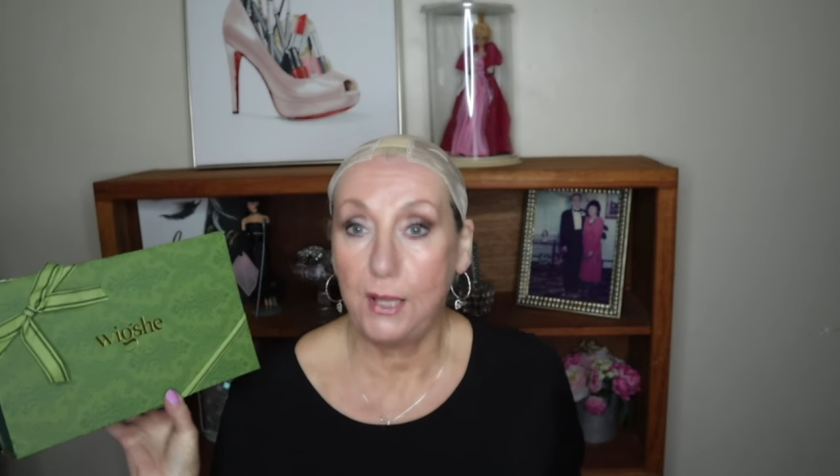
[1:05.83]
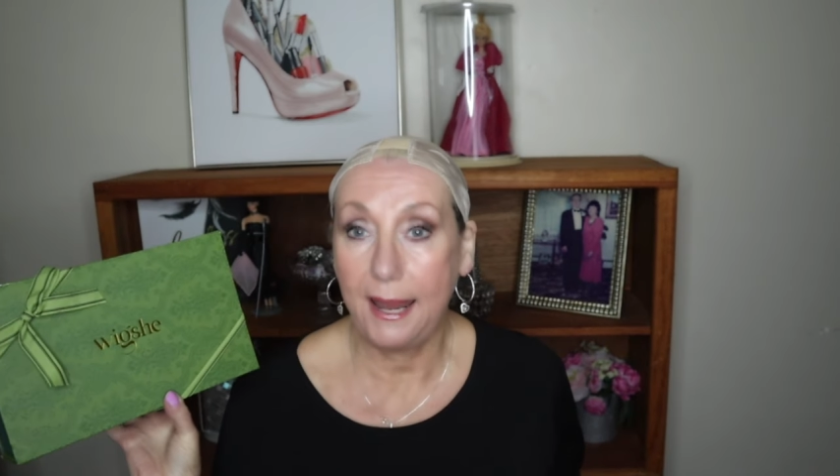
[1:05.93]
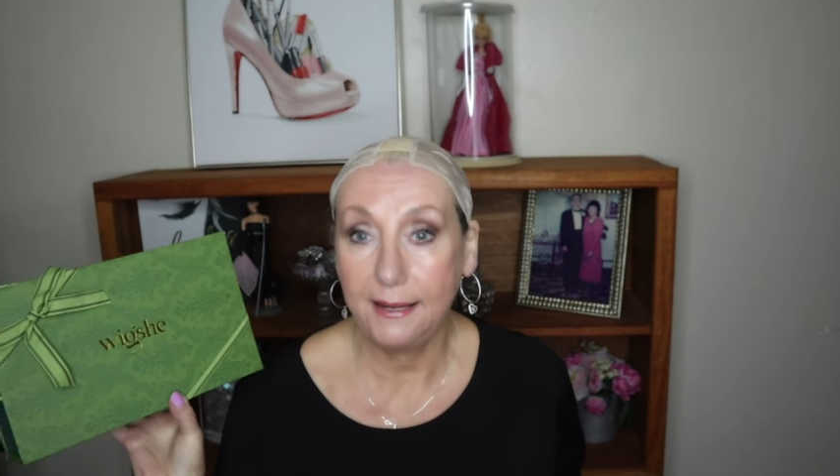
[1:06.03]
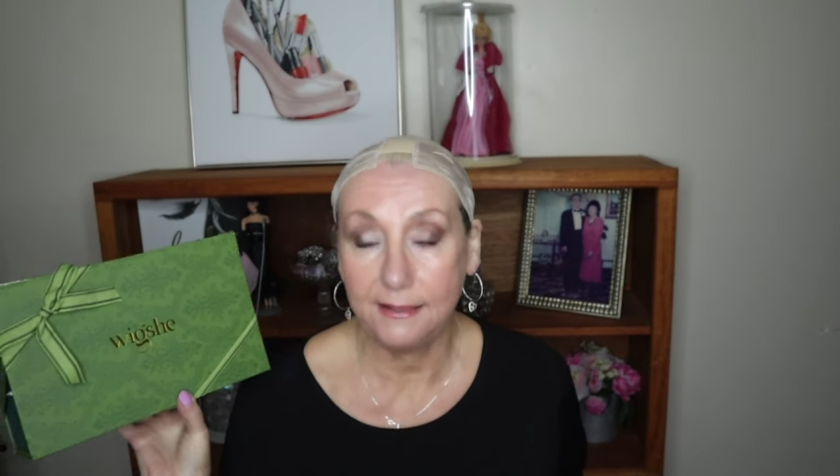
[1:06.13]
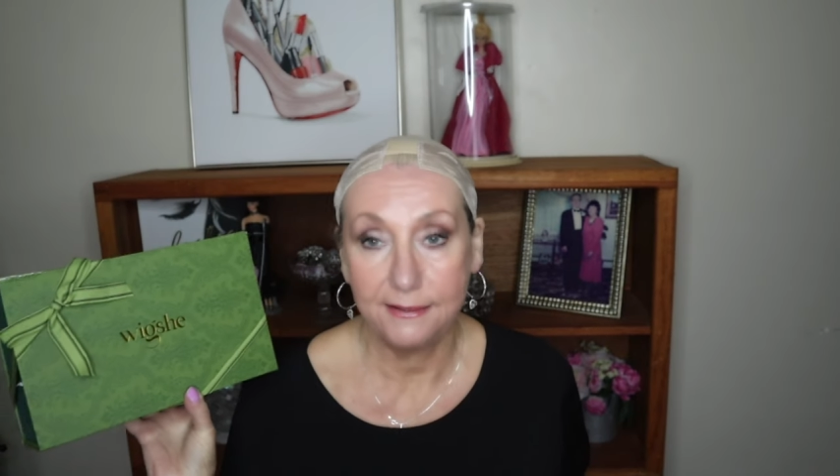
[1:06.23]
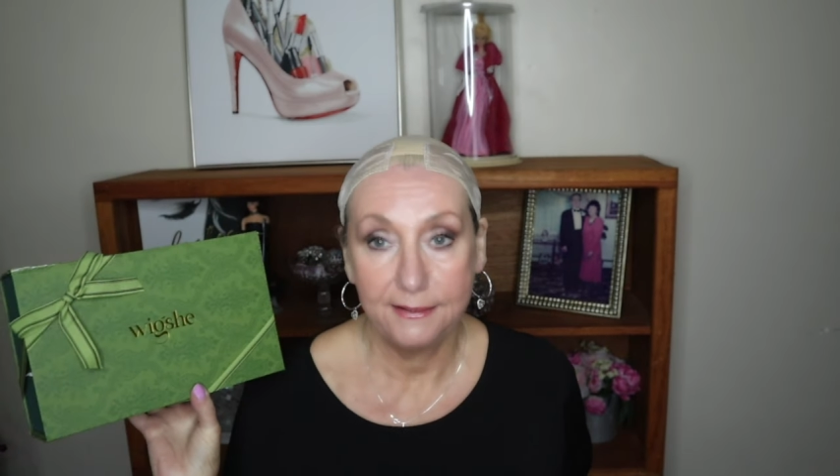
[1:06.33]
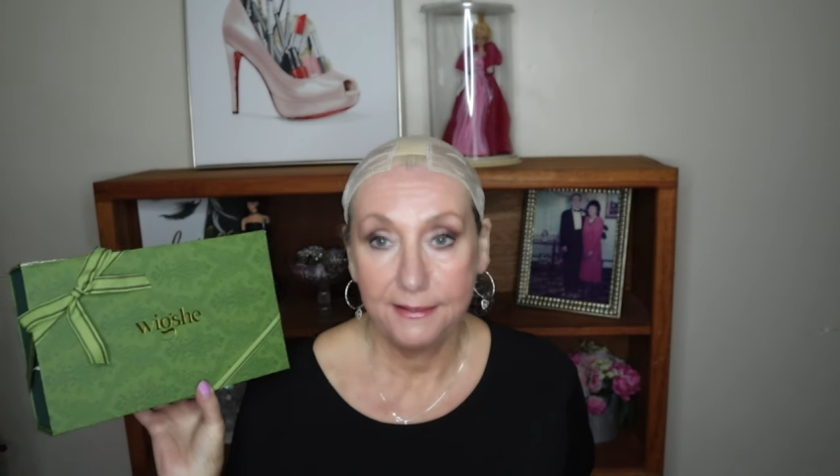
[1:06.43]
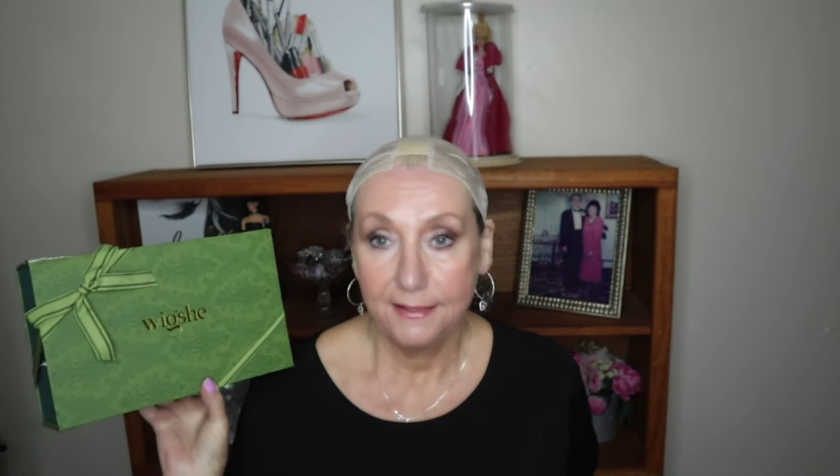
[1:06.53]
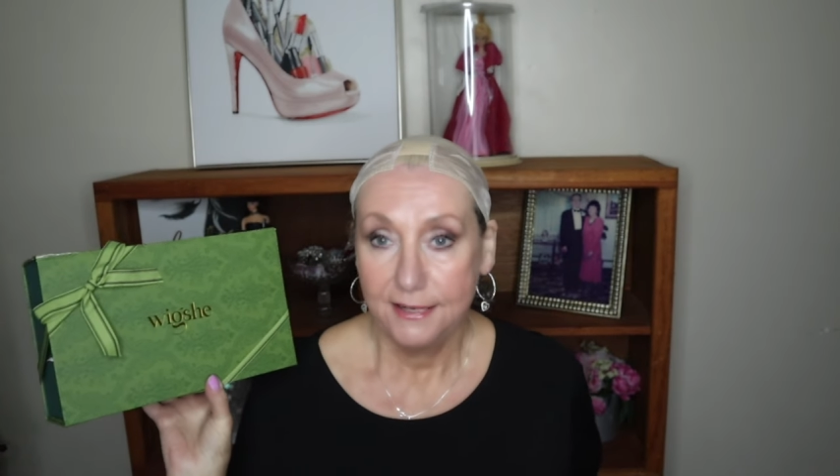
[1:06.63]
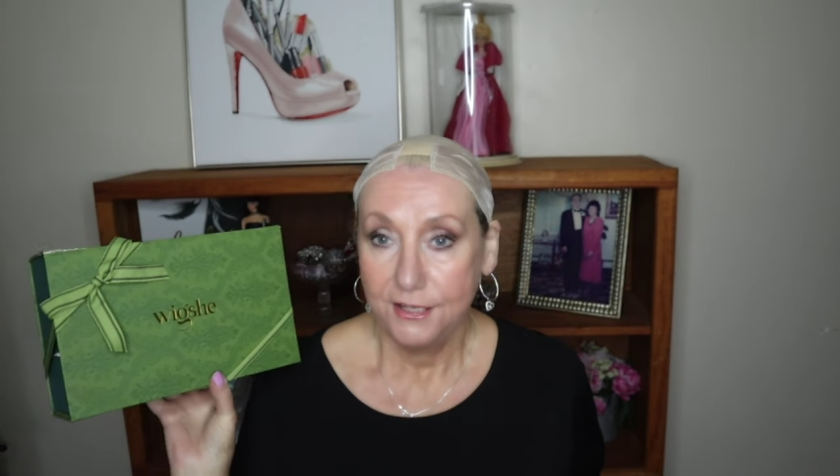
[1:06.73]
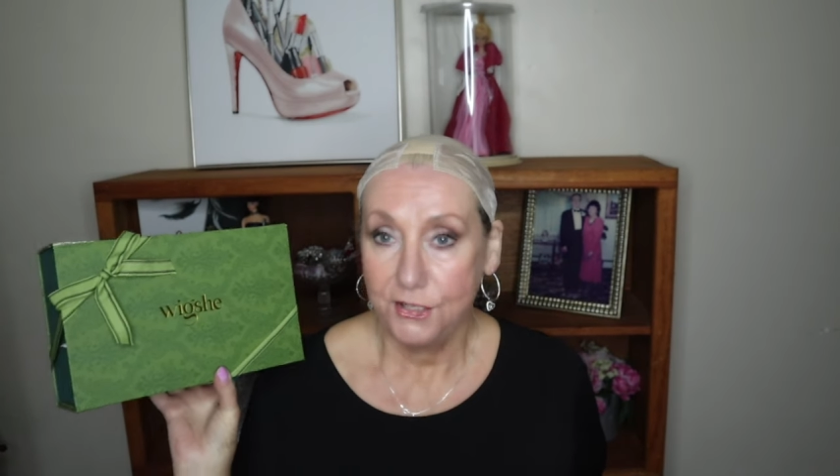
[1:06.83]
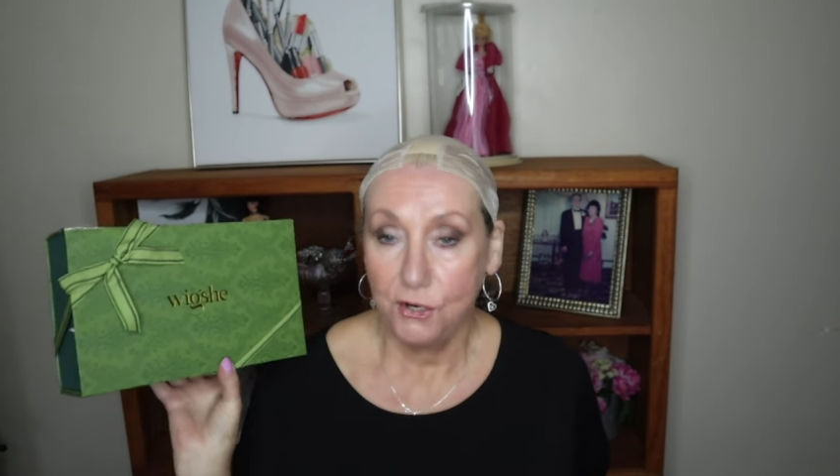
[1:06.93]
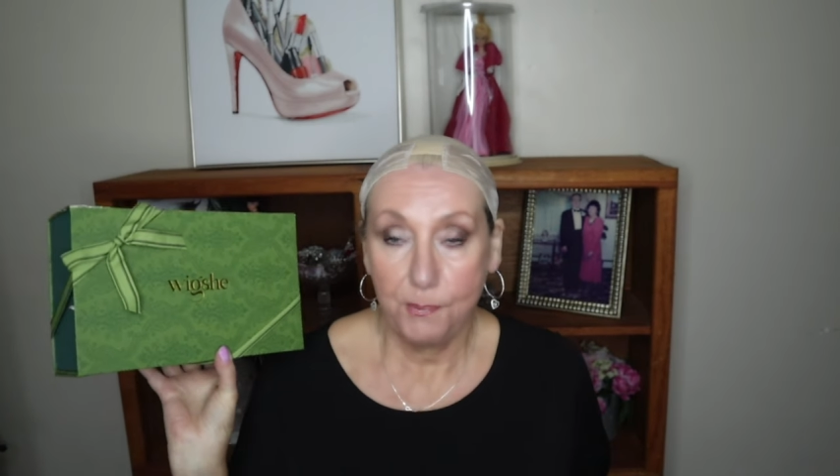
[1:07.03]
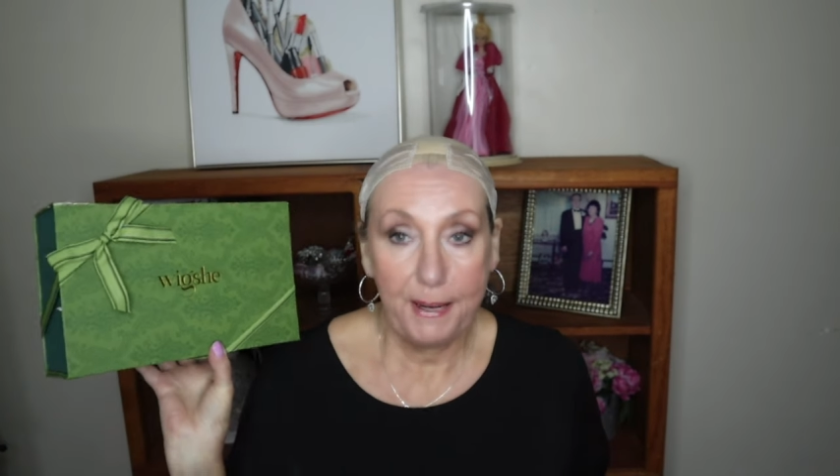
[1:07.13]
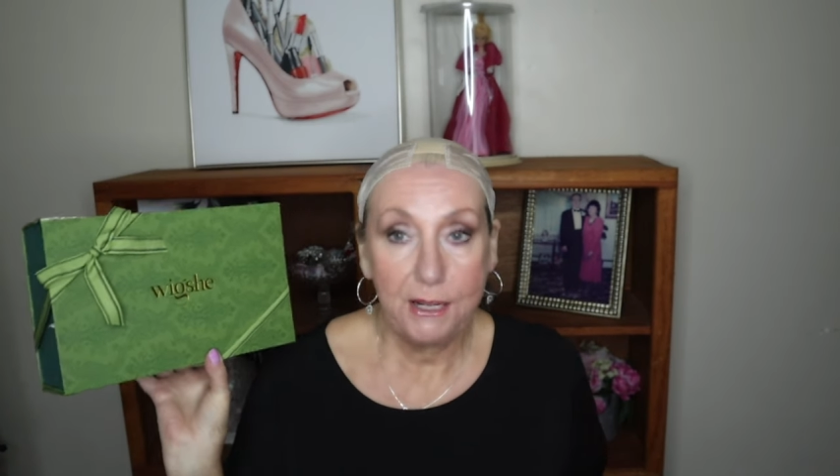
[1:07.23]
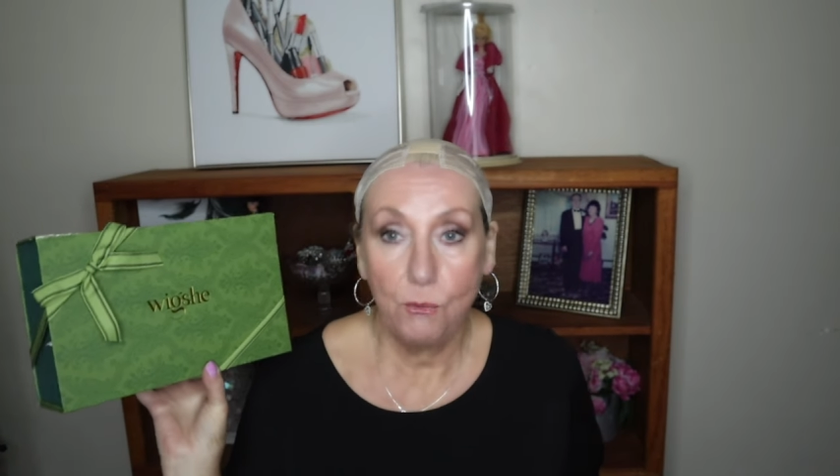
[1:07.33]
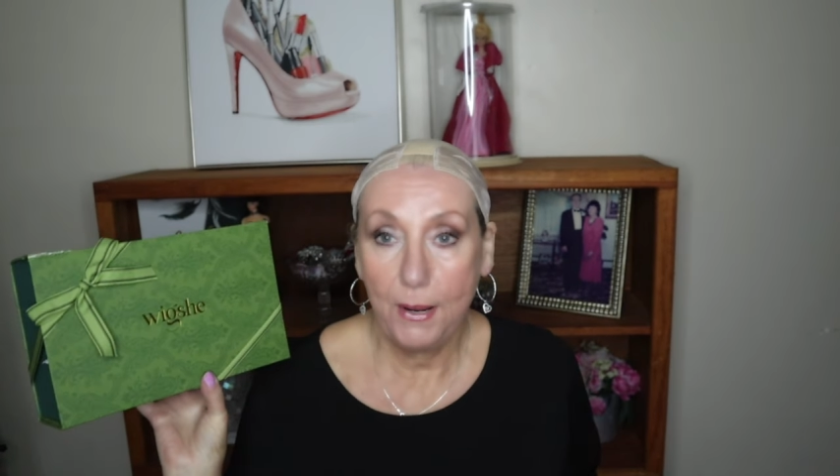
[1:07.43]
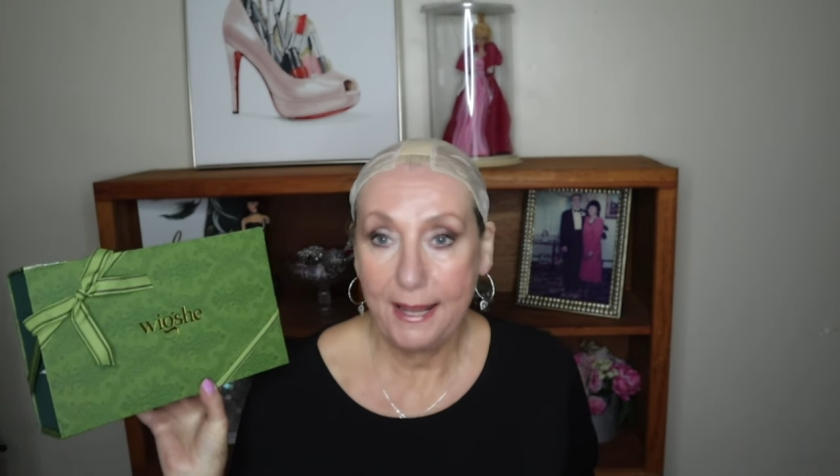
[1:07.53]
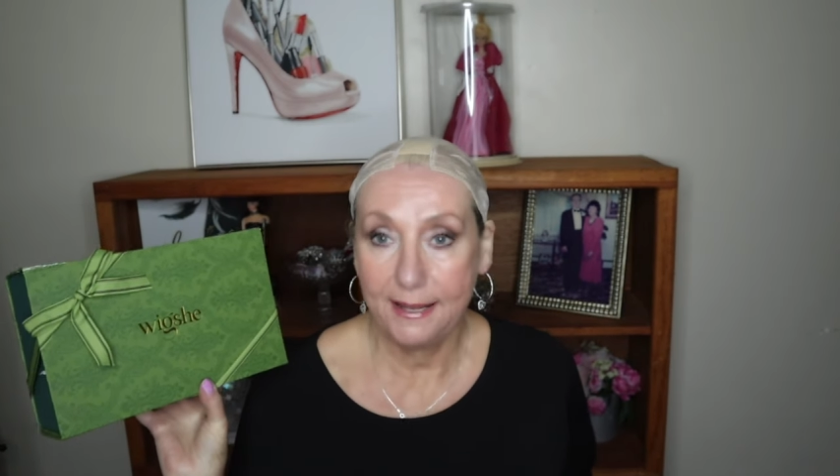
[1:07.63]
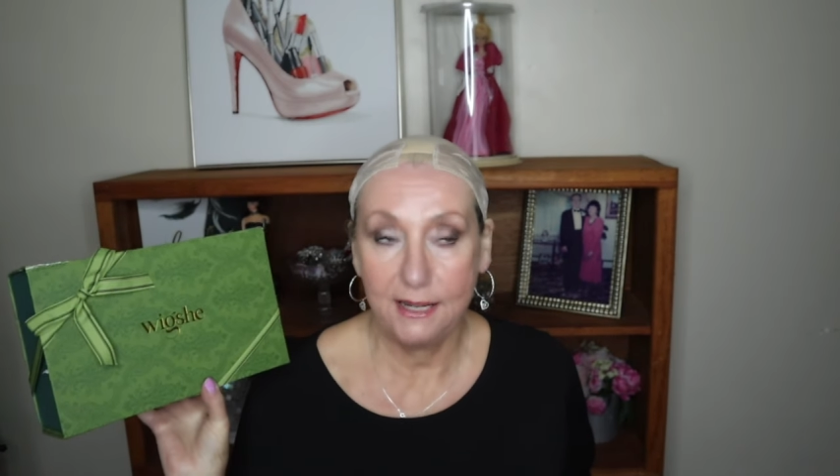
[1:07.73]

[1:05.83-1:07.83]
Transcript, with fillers: like you know, to pick a wig.